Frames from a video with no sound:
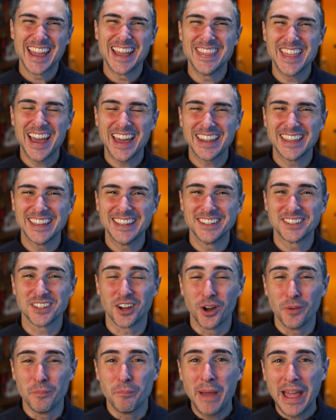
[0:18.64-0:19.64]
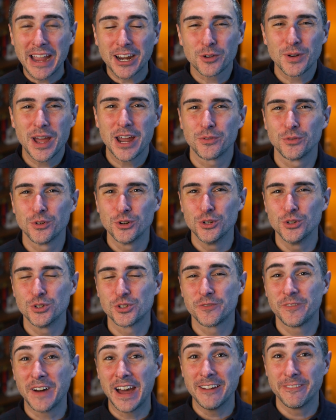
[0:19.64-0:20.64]
and that is on Baccarat
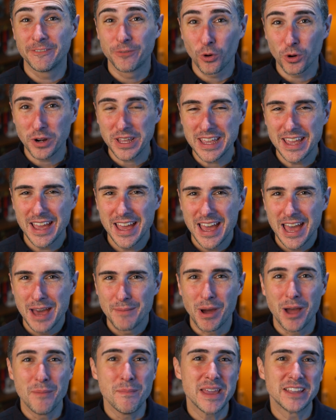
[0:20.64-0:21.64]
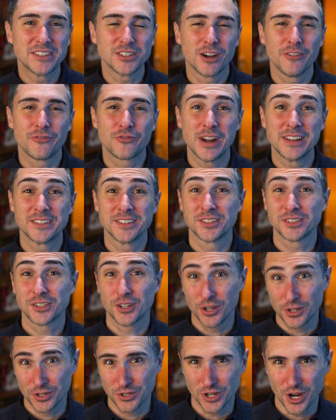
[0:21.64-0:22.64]
Rouge 540 by Maison Francis
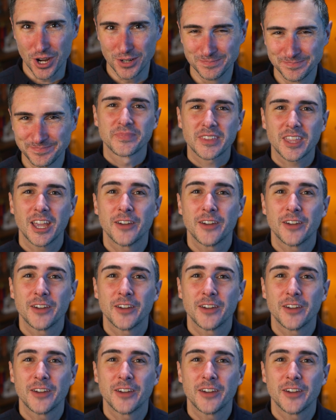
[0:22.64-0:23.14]
Kurkdjian.